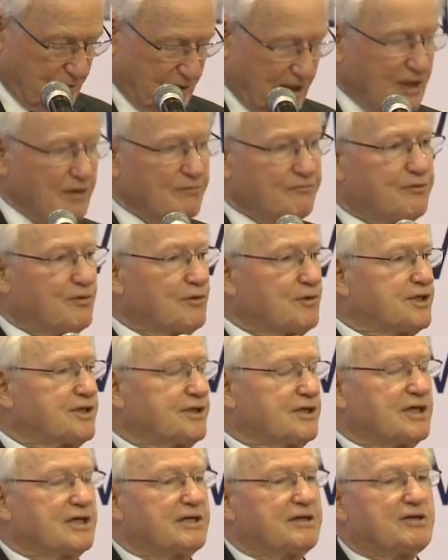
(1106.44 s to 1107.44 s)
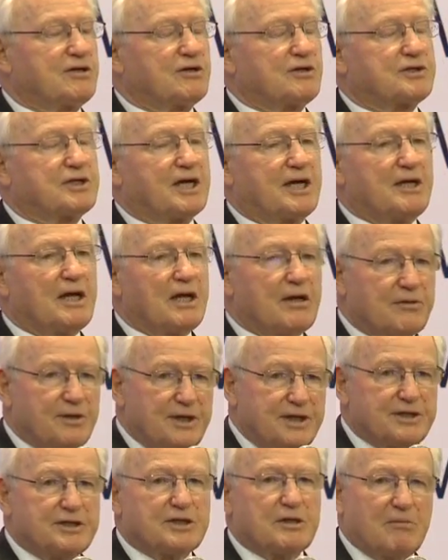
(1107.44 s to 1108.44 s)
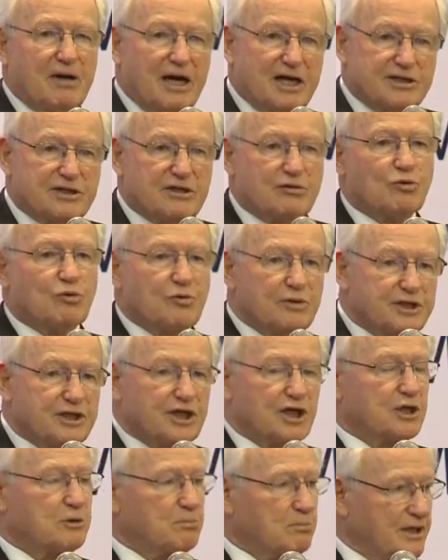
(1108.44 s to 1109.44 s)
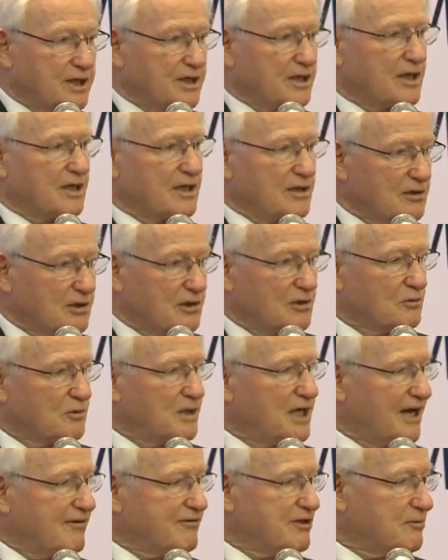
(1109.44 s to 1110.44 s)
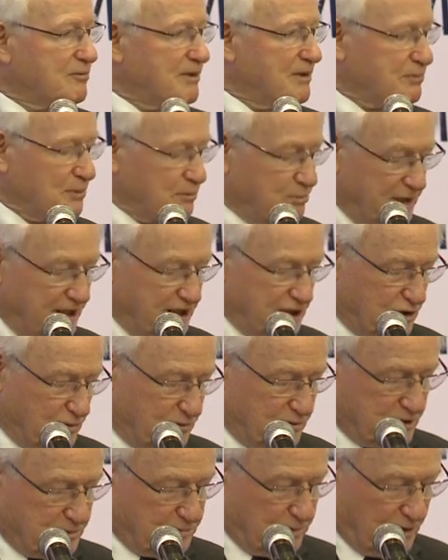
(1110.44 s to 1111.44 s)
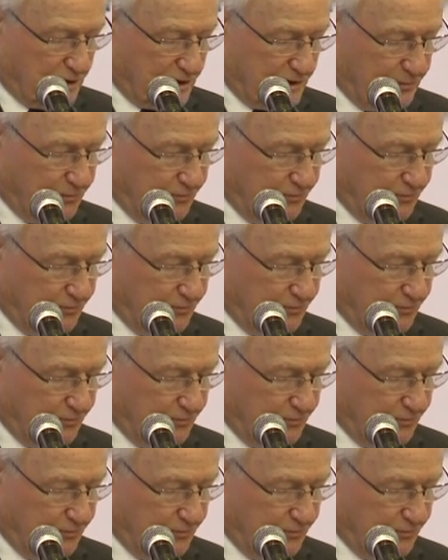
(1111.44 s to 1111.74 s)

And unfortunately, you could say, these demands are always going to be there. We have to be prepared to respond.